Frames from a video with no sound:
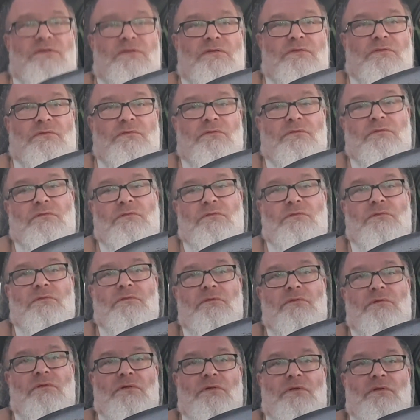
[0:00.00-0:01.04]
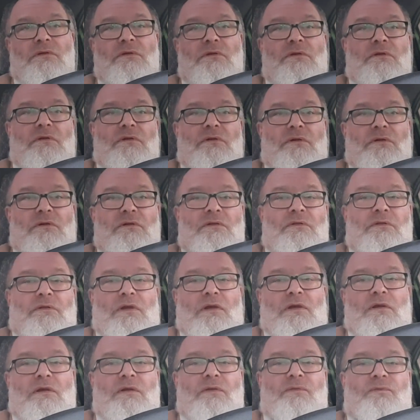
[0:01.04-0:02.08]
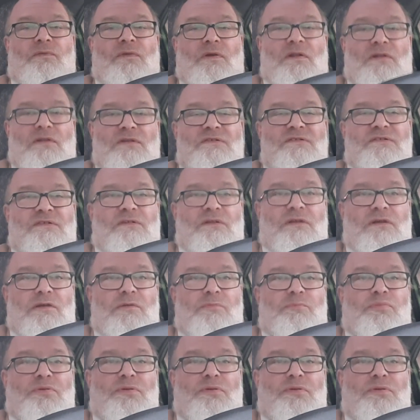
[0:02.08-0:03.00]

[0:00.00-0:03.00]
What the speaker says: and then I fell asleep,